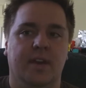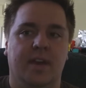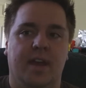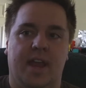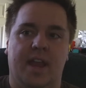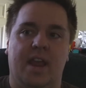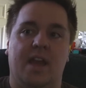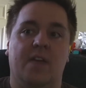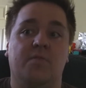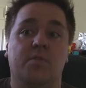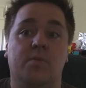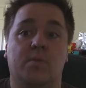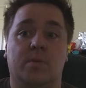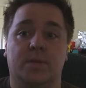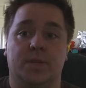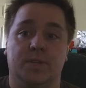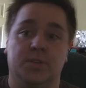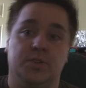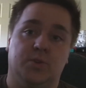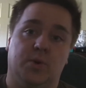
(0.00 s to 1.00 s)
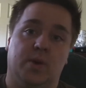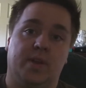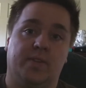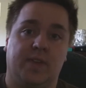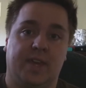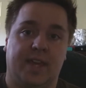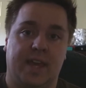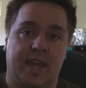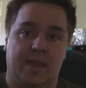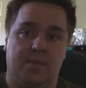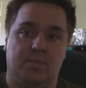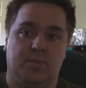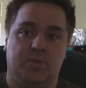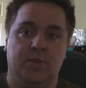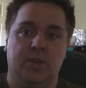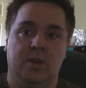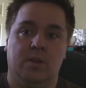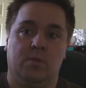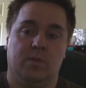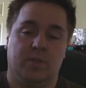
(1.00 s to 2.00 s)
and everyone was enjoying the
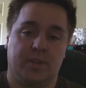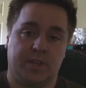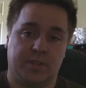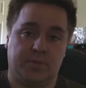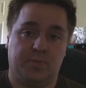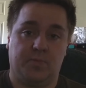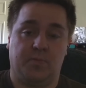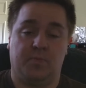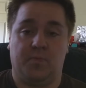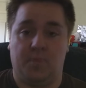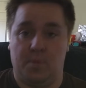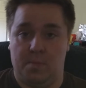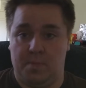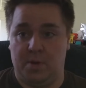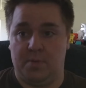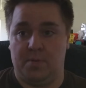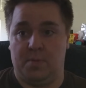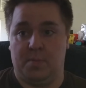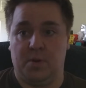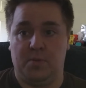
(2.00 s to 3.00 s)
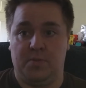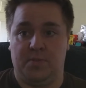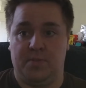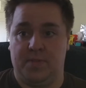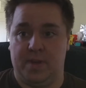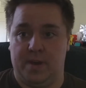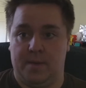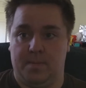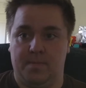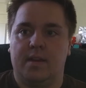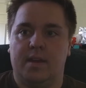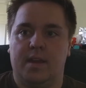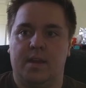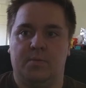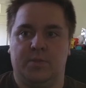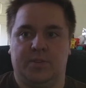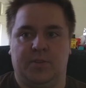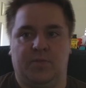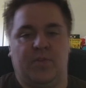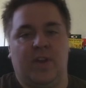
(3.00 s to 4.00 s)
games released for both of them.
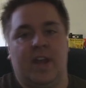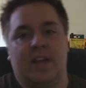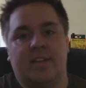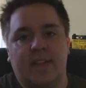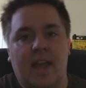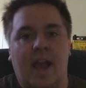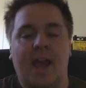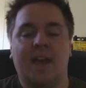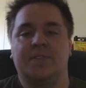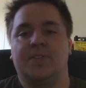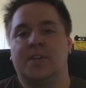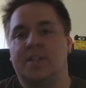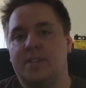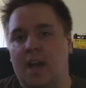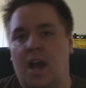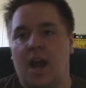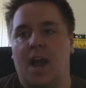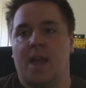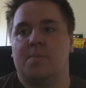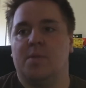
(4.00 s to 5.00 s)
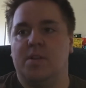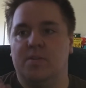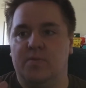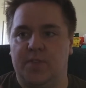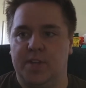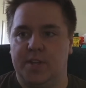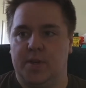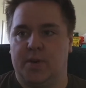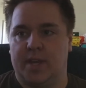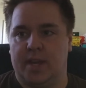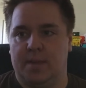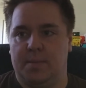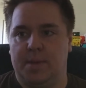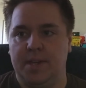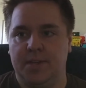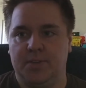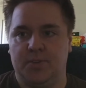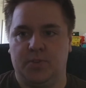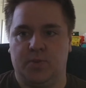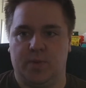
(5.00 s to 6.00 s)
It was a fantastic time in video game
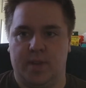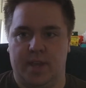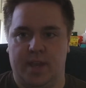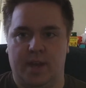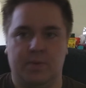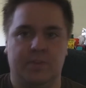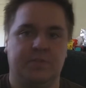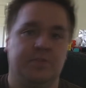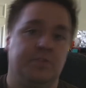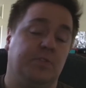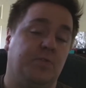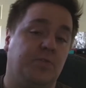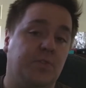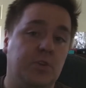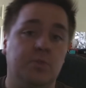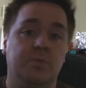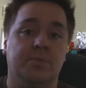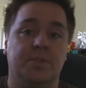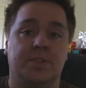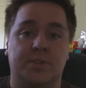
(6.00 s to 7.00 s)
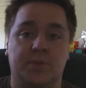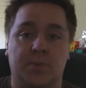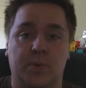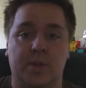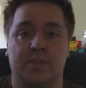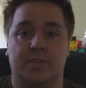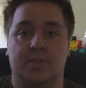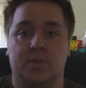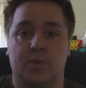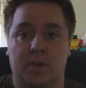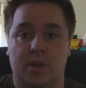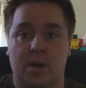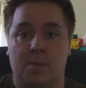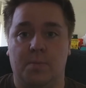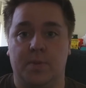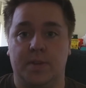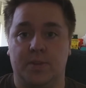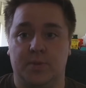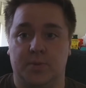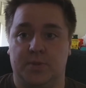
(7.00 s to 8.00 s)
history. However, the feud between the two
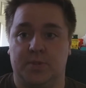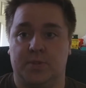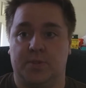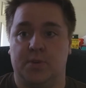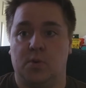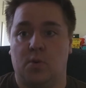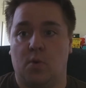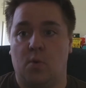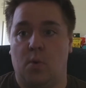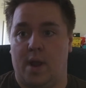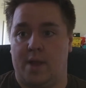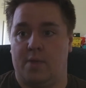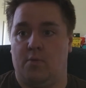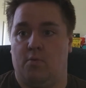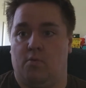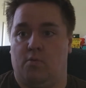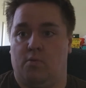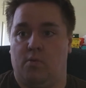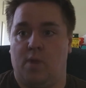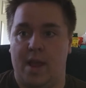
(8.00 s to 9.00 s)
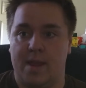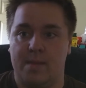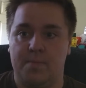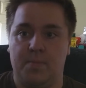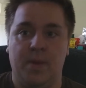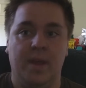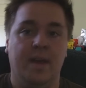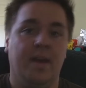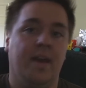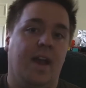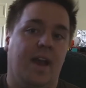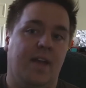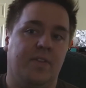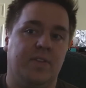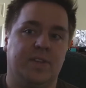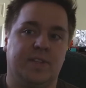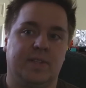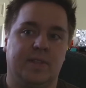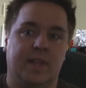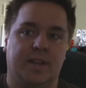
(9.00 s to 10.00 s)
companies was still quite ripe,
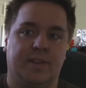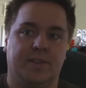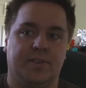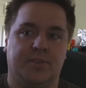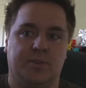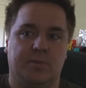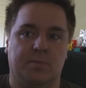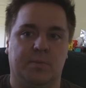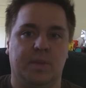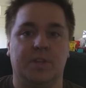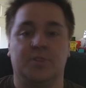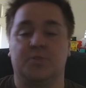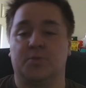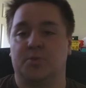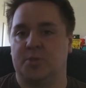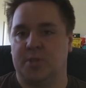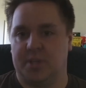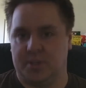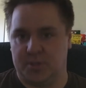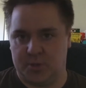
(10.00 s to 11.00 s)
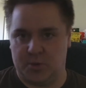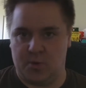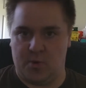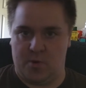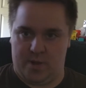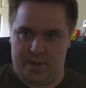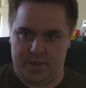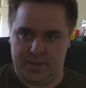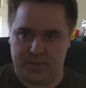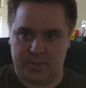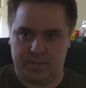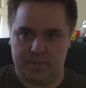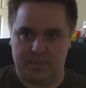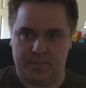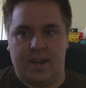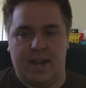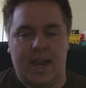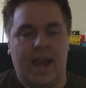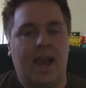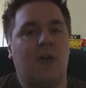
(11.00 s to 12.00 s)
and this led to some interesting stories.
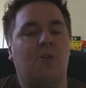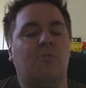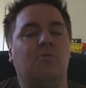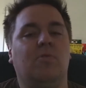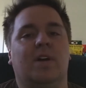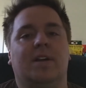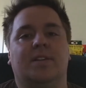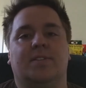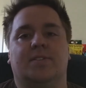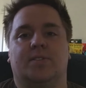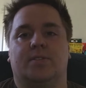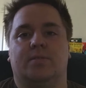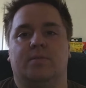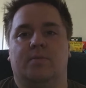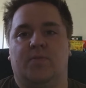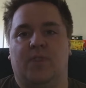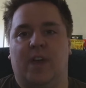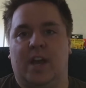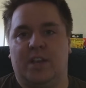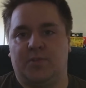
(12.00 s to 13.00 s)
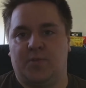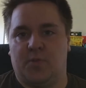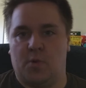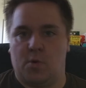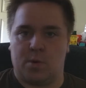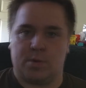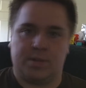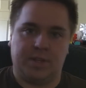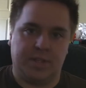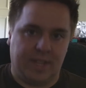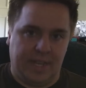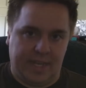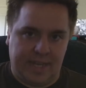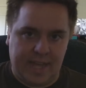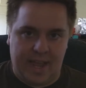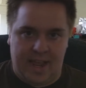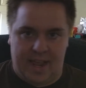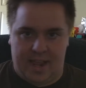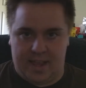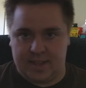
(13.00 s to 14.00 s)
Now let's fast forward to
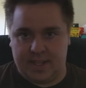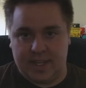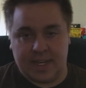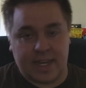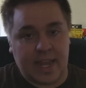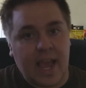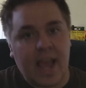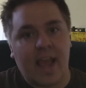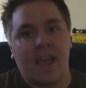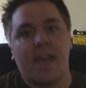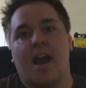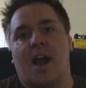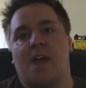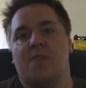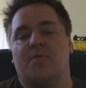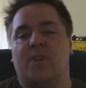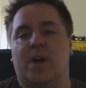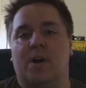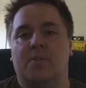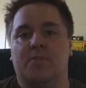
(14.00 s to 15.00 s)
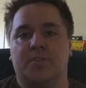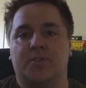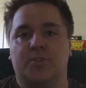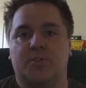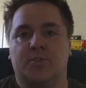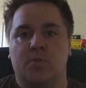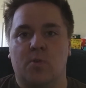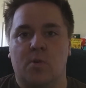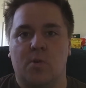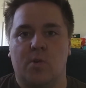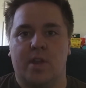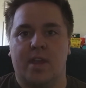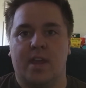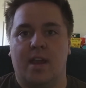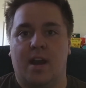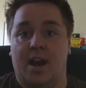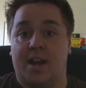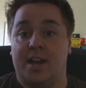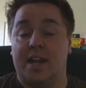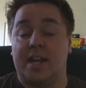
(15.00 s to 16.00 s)
today. Today I found this
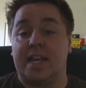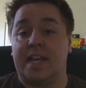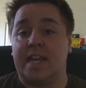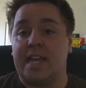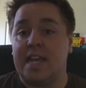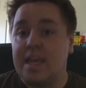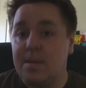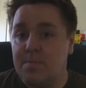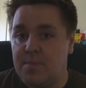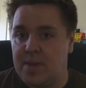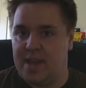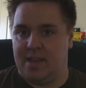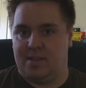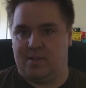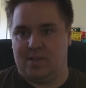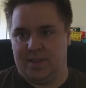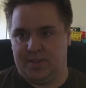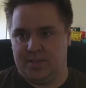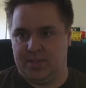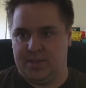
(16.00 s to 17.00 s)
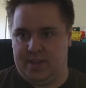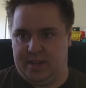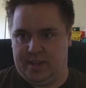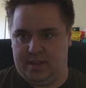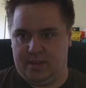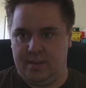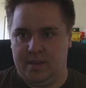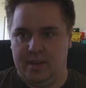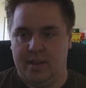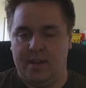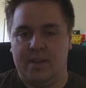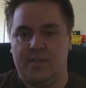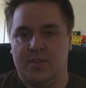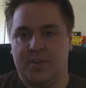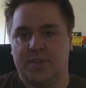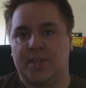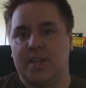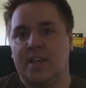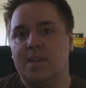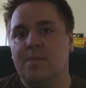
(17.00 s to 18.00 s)
story on an eBay listing.
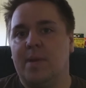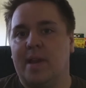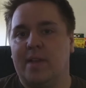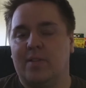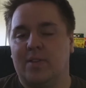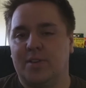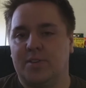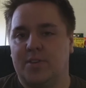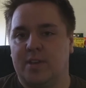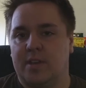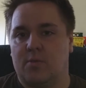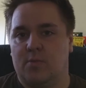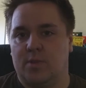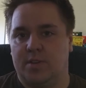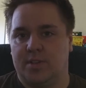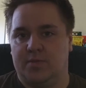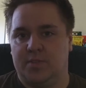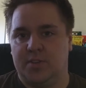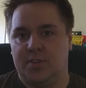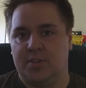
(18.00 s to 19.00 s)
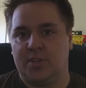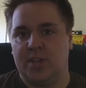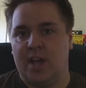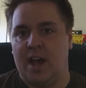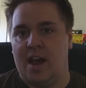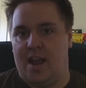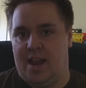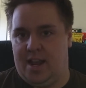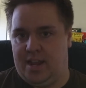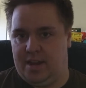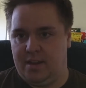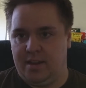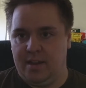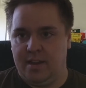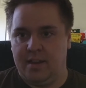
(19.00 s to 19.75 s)
This eBay listing was of a sign,